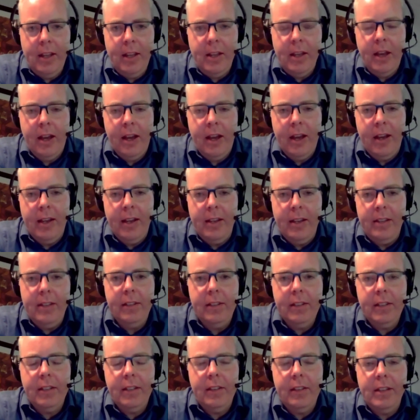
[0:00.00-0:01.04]
Uh,
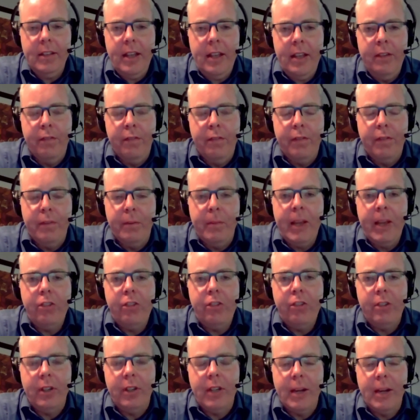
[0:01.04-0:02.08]

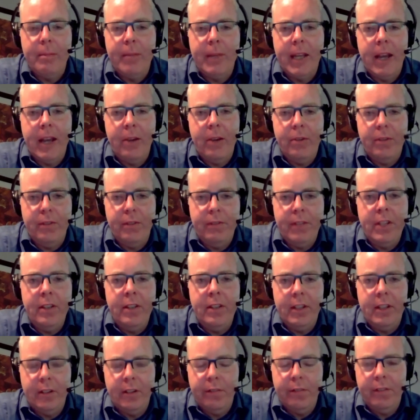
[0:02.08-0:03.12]
information coming out of
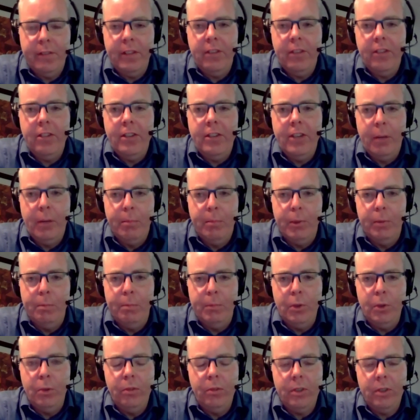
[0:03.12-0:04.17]
India of this double
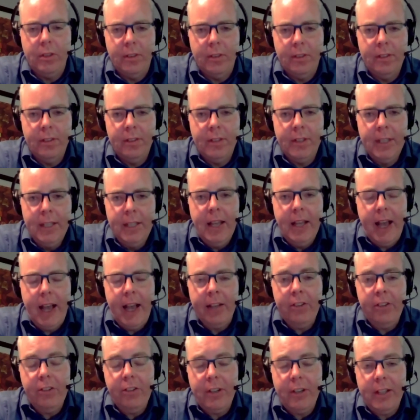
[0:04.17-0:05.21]
mutant.
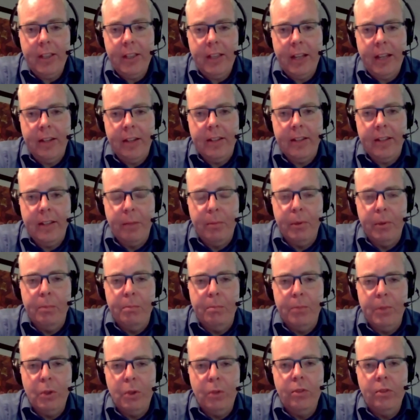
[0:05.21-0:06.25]
Actually, that double
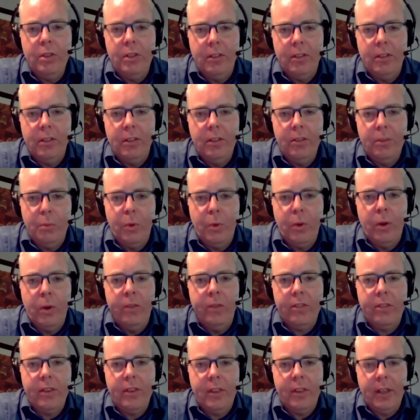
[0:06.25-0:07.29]
mutant
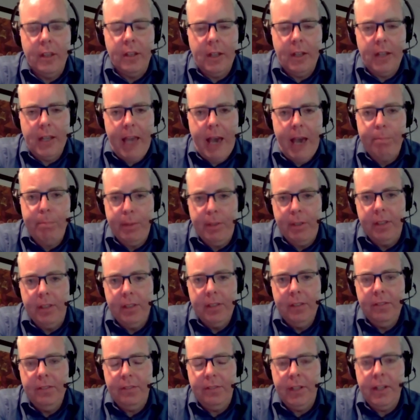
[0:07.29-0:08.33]
was the kappa
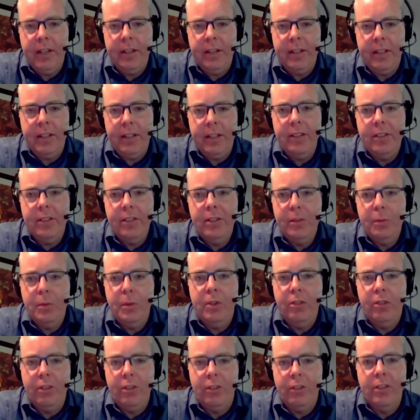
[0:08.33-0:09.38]
variant,
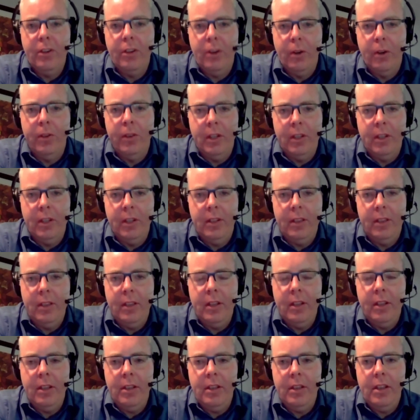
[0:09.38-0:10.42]
which is called the,
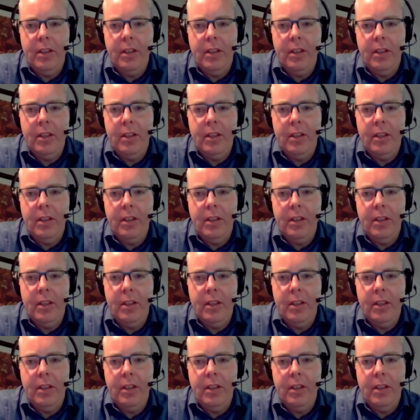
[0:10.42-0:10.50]
the